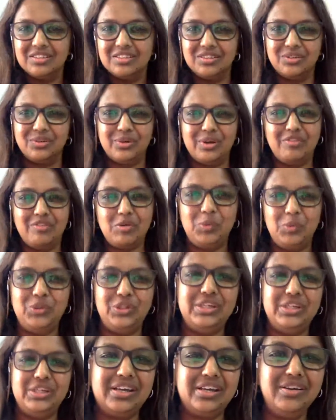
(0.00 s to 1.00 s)
Whoever put
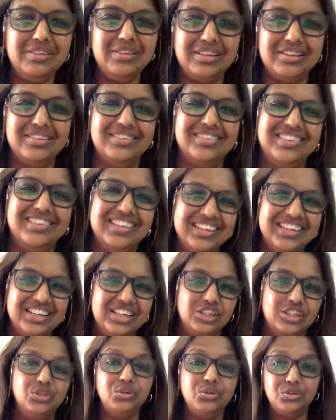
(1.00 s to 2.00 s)
this out.
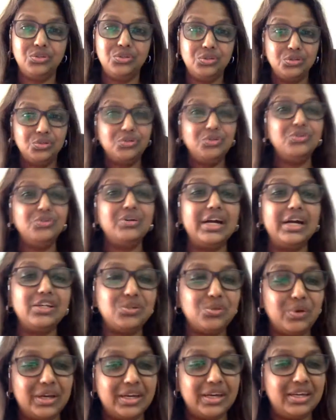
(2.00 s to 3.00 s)
Do you guys
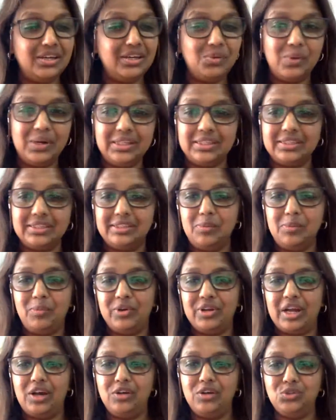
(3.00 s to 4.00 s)
who are here want a tip
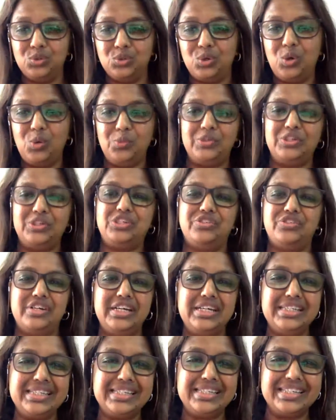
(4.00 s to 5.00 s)
on how to cope with
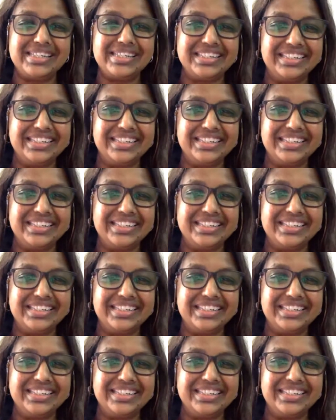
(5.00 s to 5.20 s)
stress?